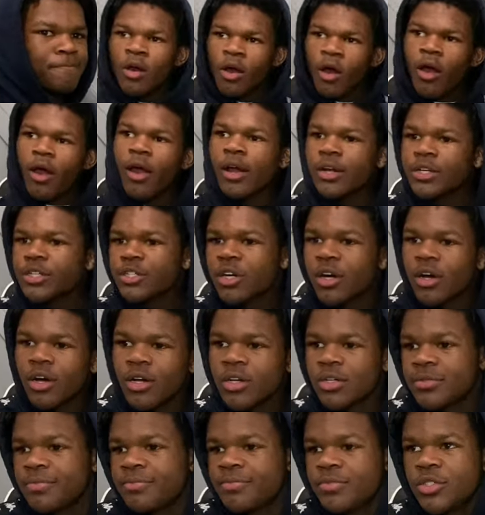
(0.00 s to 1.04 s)
All right,
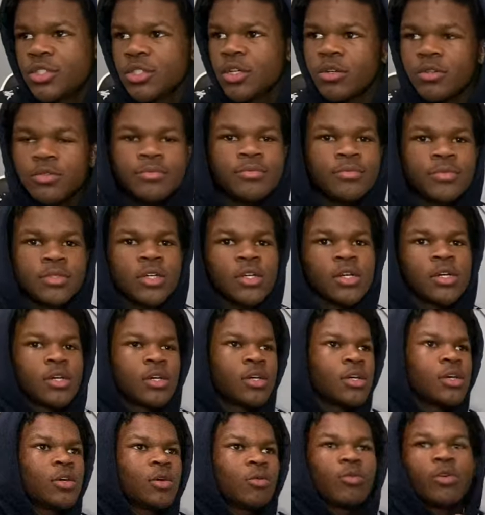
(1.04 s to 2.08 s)
y'all. So
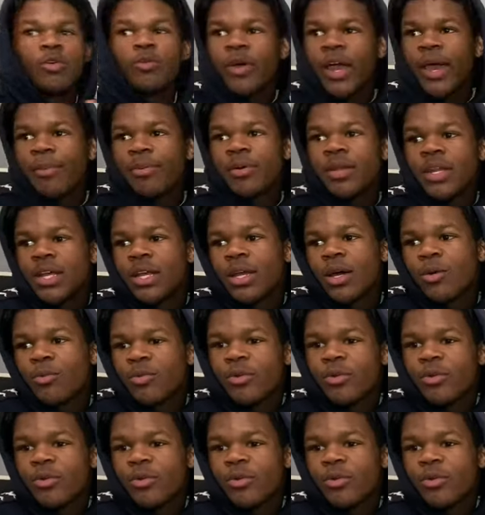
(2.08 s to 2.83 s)
we wrapping it up.